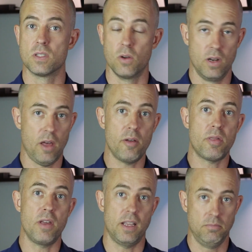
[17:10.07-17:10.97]
So another
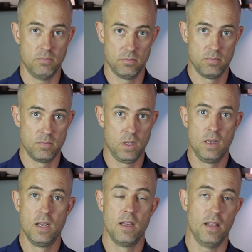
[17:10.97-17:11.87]
thing
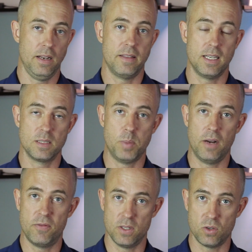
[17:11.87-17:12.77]
that I think is
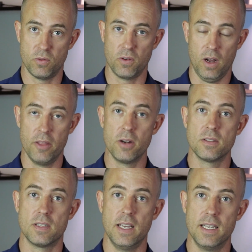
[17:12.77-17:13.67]
beneficial for
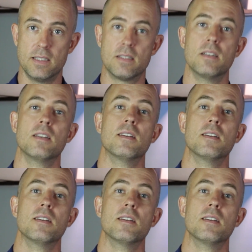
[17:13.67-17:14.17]
others is